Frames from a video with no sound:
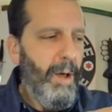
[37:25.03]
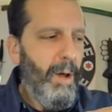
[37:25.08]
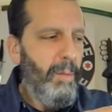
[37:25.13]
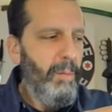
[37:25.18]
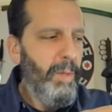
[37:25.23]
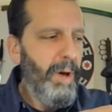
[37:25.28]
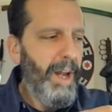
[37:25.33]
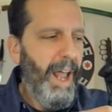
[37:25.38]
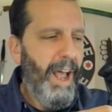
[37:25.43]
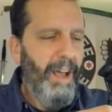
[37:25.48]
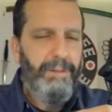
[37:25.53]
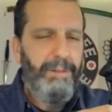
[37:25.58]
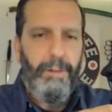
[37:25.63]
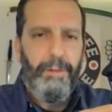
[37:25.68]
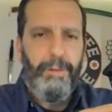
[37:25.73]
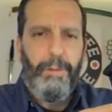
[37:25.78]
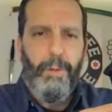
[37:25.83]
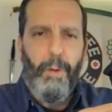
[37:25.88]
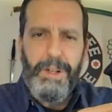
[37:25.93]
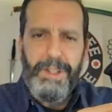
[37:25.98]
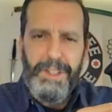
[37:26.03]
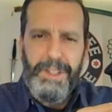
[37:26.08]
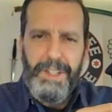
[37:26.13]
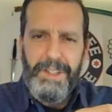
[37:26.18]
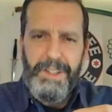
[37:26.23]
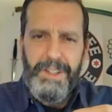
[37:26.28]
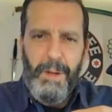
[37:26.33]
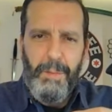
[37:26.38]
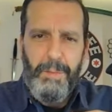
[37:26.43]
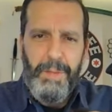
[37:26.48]
But I've forced
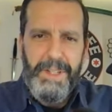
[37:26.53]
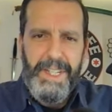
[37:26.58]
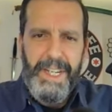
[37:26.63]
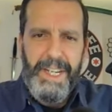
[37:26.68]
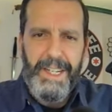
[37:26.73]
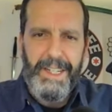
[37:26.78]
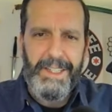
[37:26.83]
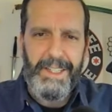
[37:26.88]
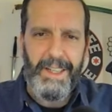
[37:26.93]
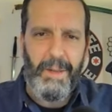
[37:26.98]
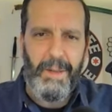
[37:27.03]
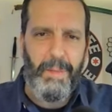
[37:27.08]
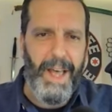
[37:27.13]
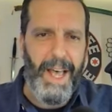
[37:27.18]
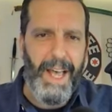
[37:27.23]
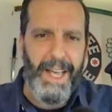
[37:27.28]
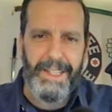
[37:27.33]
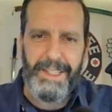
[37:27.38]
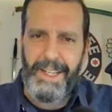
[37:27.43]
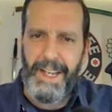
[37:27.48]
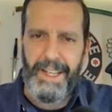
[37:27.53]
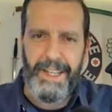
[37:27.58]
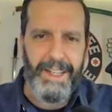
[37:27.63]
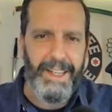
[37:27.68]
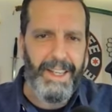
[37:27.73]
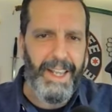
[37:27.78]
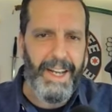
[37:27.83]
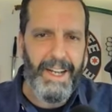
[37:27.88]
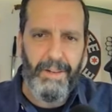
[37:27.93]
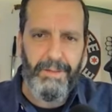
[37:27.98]
some patinas in the past
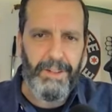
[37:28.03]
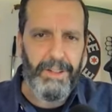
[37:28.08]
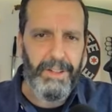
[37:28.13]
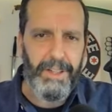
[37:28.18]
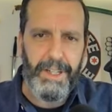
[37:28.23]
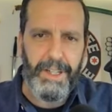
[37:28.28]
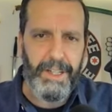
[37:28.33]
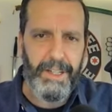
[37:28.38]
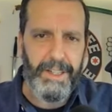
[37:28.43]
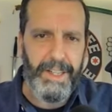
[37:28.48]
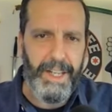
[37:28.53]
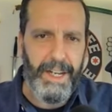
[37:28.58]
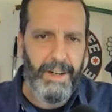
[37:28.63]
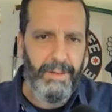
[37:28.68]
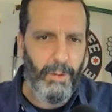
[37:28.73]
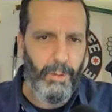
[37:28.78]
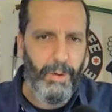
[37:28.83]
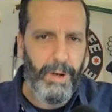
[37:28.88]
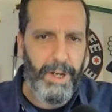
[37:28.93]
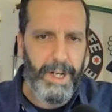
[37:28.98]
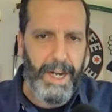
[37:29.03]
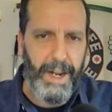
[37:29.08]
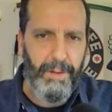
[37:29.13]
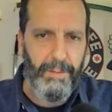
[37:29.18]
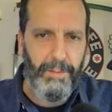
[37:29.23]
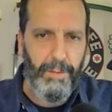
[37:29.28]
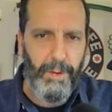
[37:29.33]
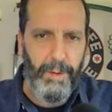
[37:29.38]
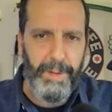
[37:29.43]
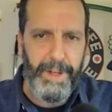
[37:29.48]
and they never look good. They never work out
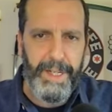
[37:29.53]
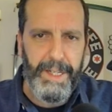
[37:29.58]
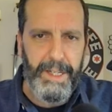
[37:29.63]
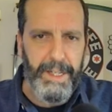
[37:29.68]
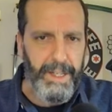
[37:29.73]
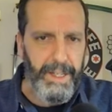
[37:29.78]
for me.